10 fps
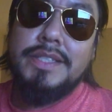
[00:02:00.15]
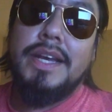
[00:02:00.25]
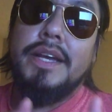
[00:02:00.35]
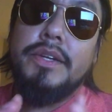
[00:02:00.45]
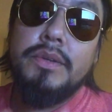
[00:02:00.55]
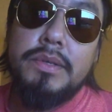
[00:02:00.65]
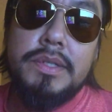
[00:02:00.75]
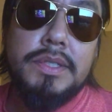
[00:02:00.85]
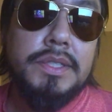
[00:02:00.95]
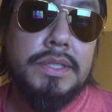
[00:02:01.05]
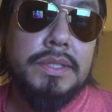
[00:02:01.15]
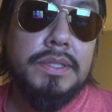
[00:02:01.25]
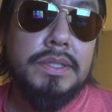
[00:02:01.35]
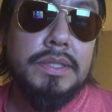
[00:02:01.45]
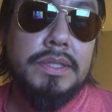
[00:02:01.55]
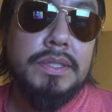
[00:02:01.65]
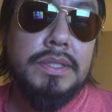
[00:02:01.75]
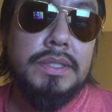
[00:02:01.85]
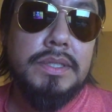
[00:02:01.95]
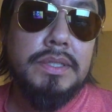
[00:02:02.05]
not yours,
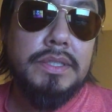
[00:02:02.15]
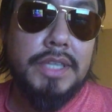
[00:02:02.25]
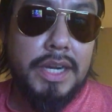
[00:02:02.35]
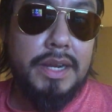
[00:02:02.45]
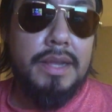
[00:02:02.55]
right?